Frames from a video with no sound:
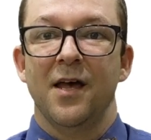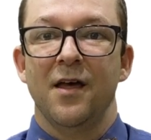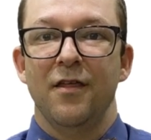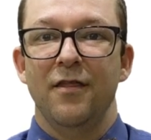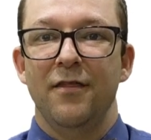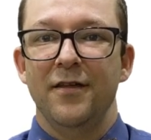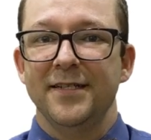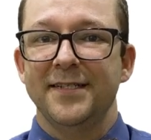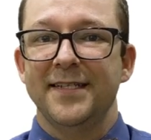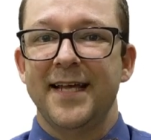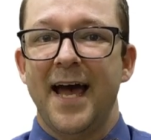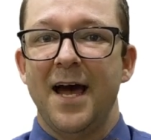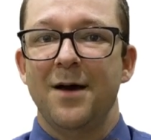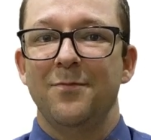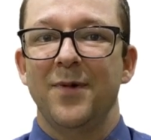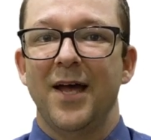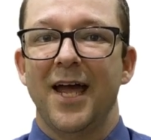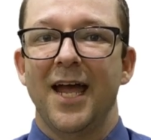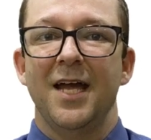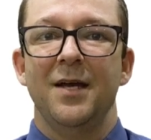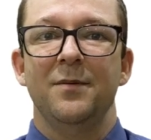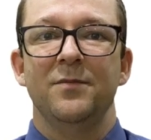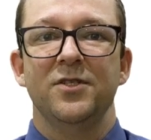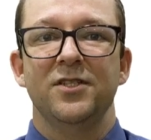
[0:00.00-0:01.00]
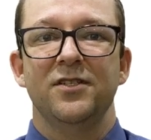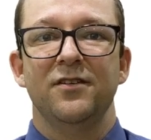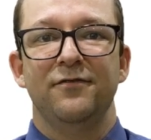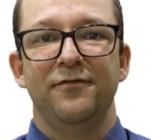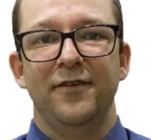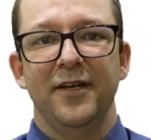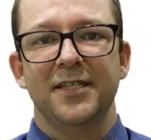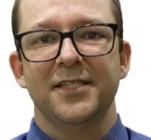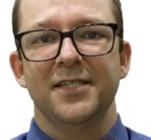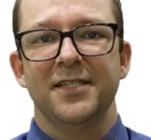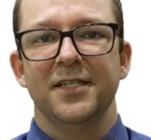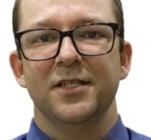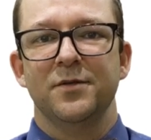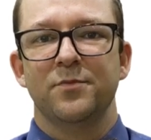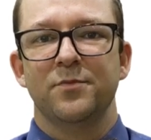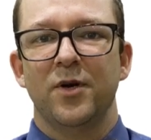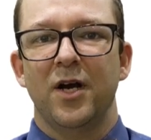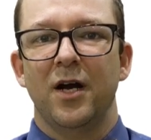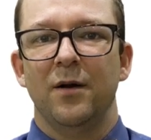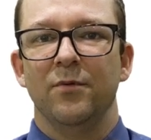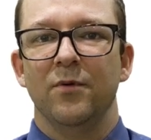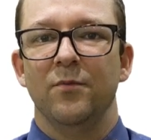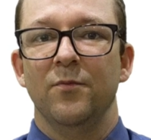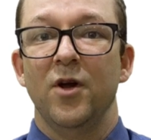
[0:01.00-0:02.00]
This app aims to fix this
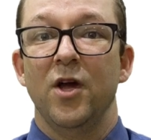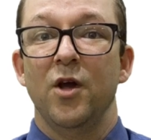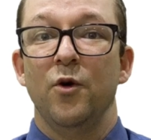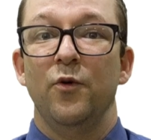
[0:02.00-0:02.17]
problem